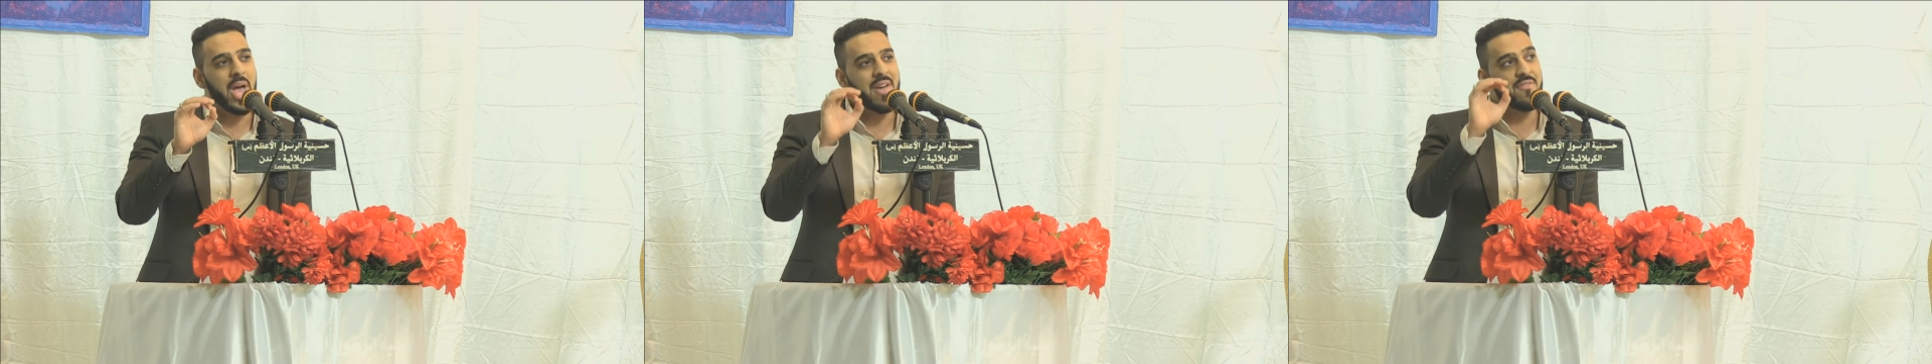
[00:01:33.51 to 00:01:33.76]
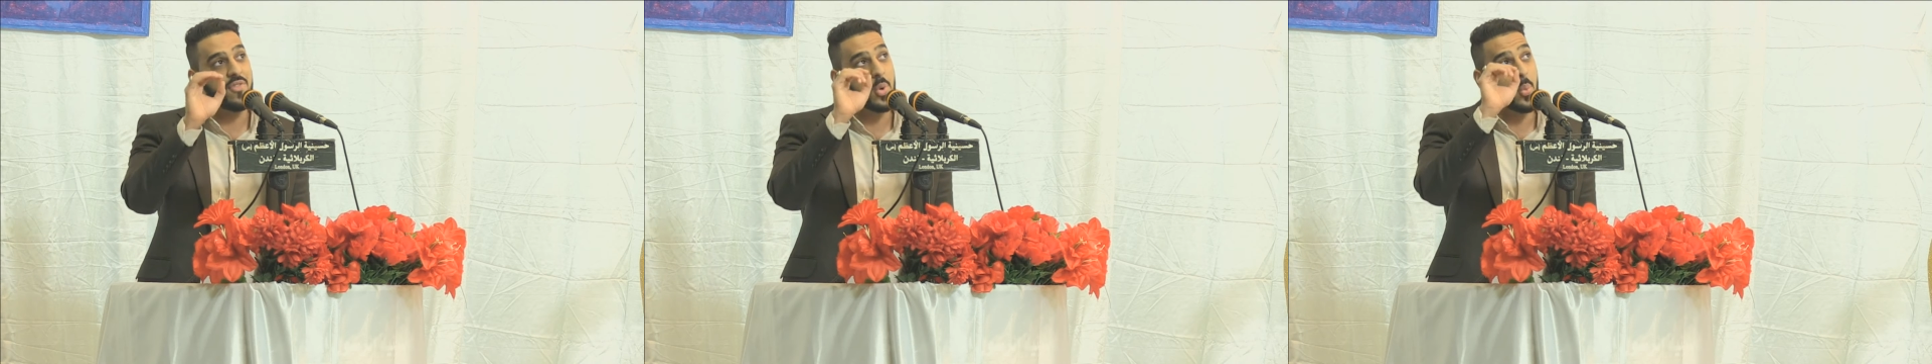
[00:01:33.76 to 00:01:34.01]

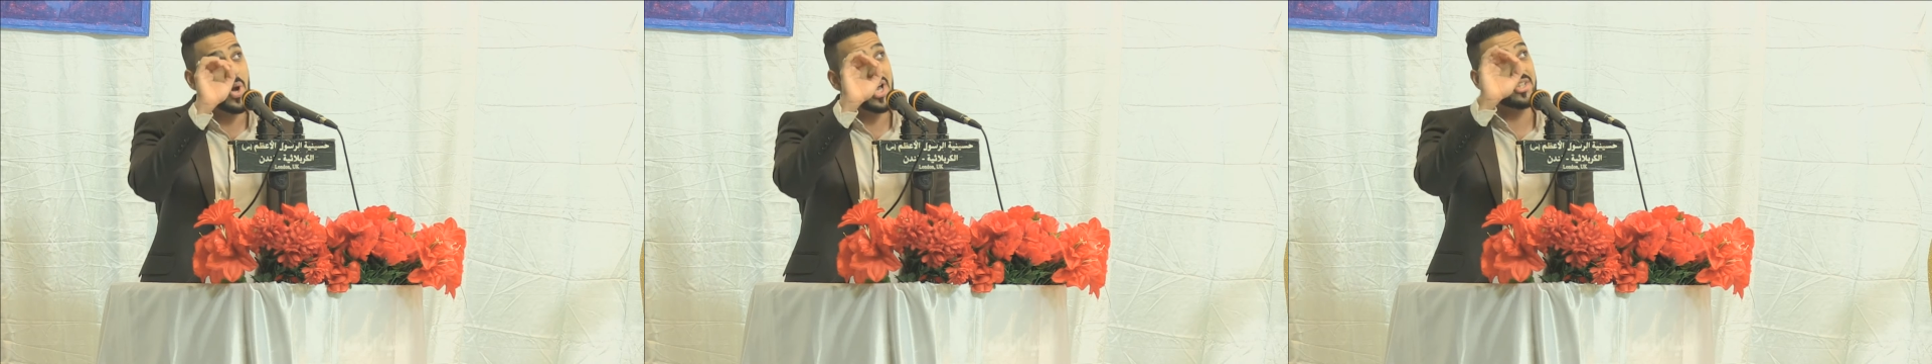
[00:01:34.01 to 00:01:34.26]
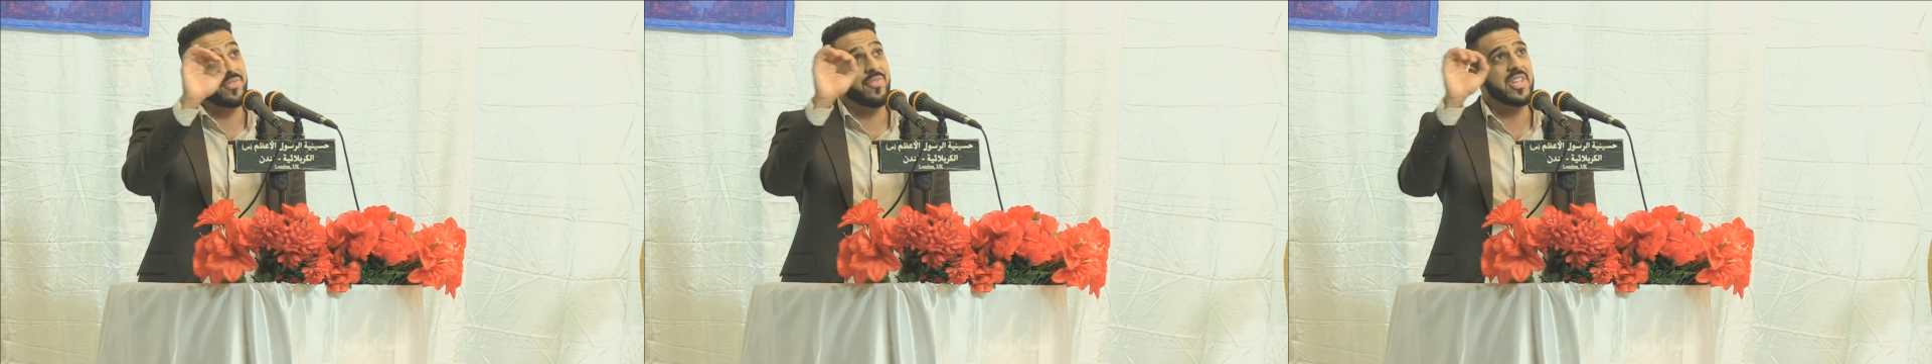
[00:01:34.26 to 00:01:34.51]
every
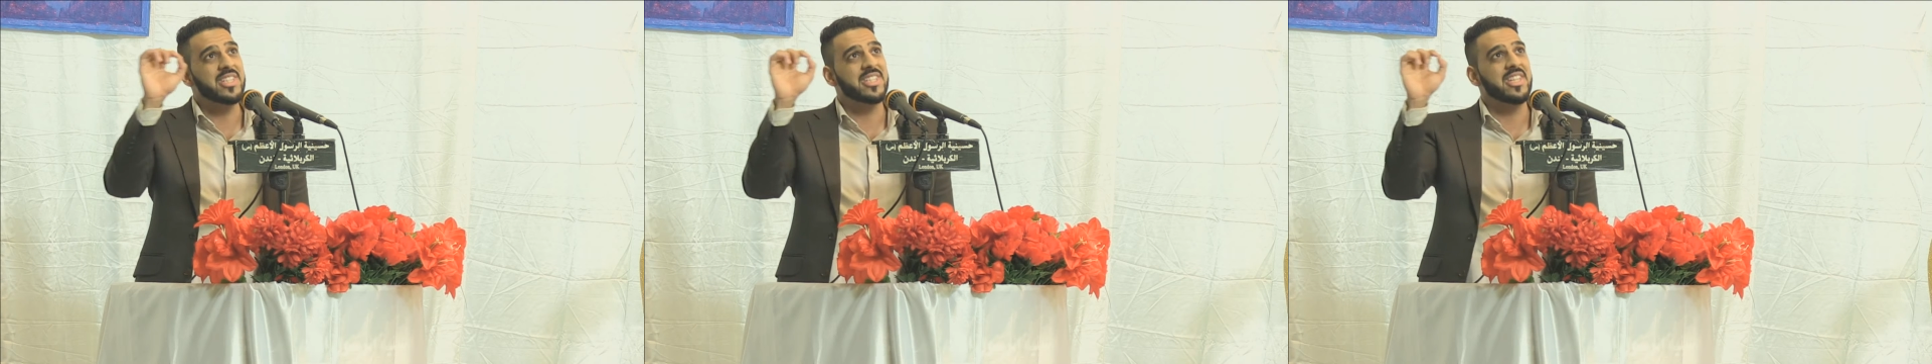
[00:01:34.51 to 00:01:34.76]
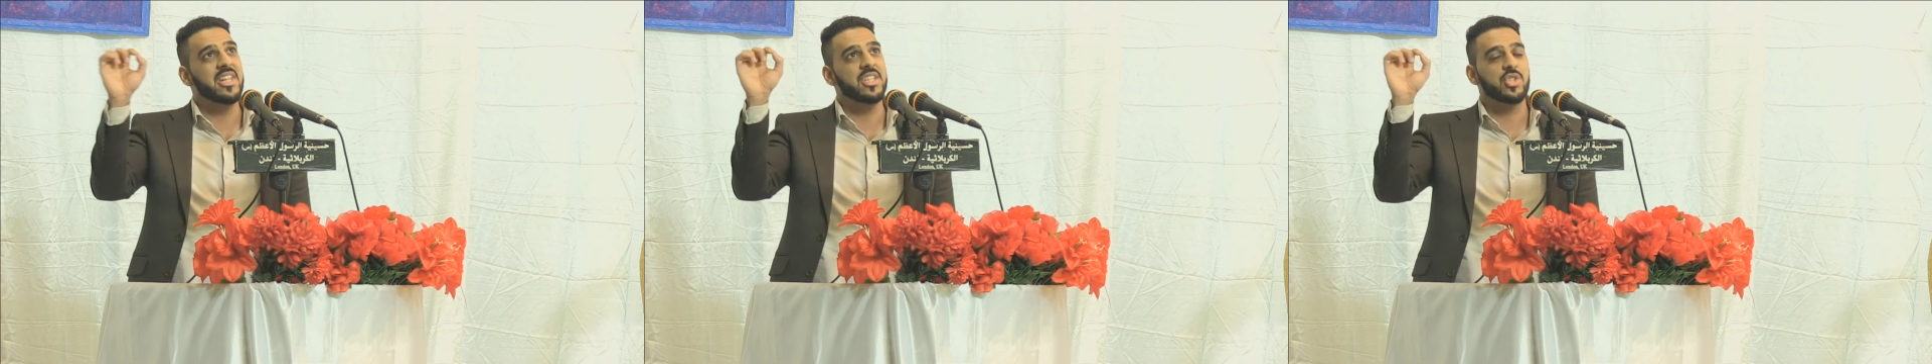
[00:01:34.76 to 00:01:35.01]
word fits
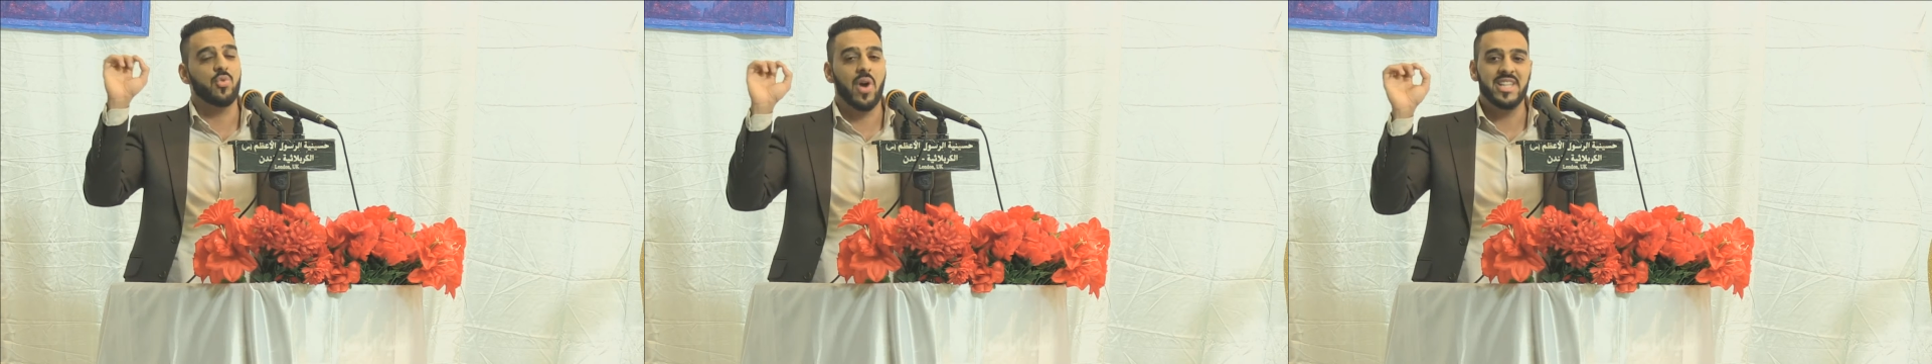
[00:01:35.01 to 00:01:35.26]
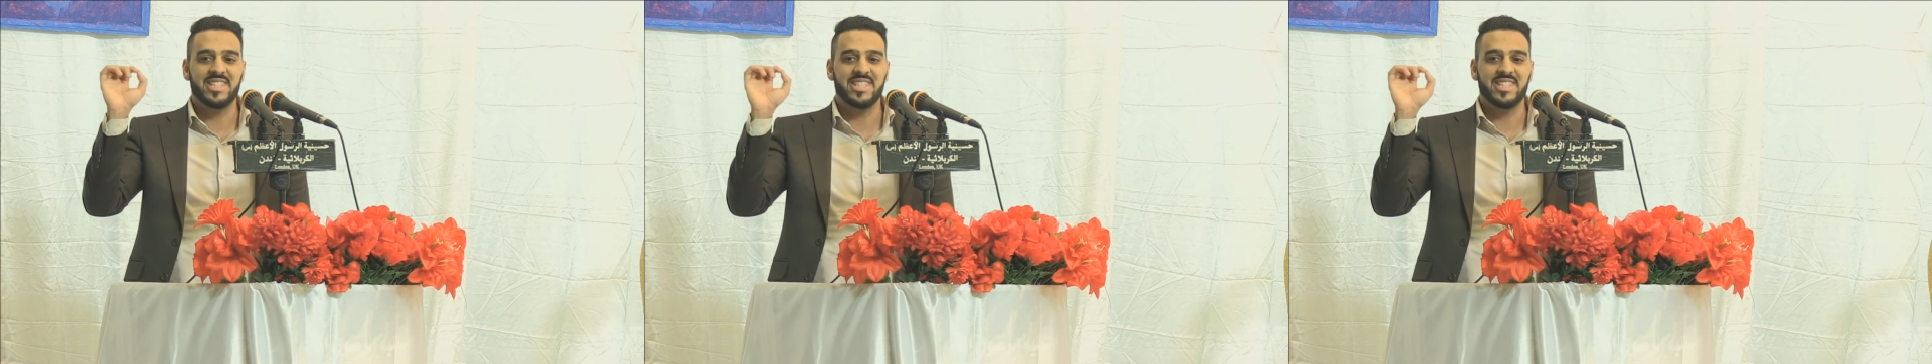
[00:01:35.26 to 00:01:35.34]
in its right